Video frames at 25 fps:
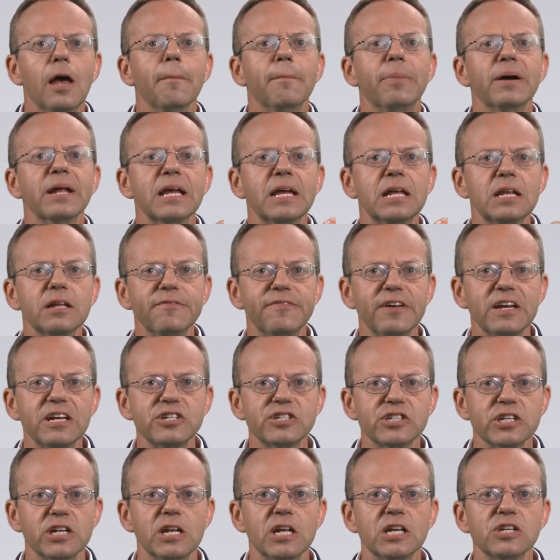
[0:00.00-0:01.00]
but
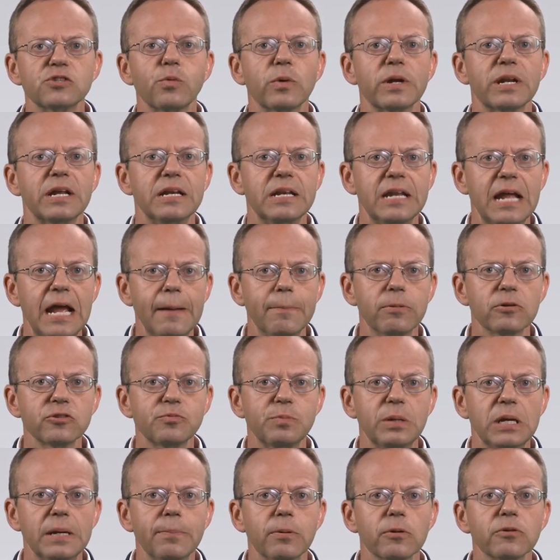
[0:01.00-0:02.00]
innovation is what enables
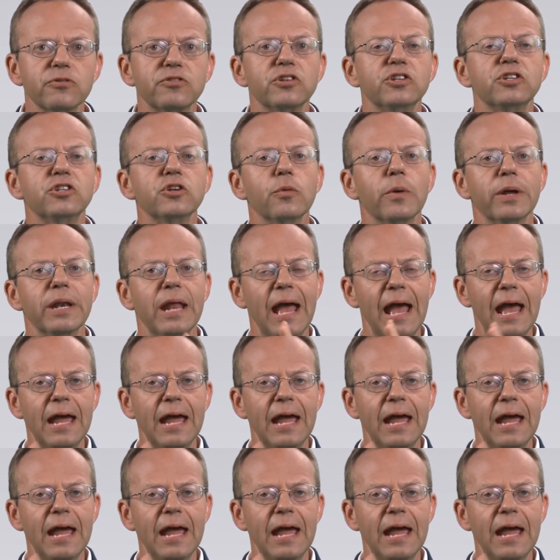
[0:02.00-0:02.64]
people to do an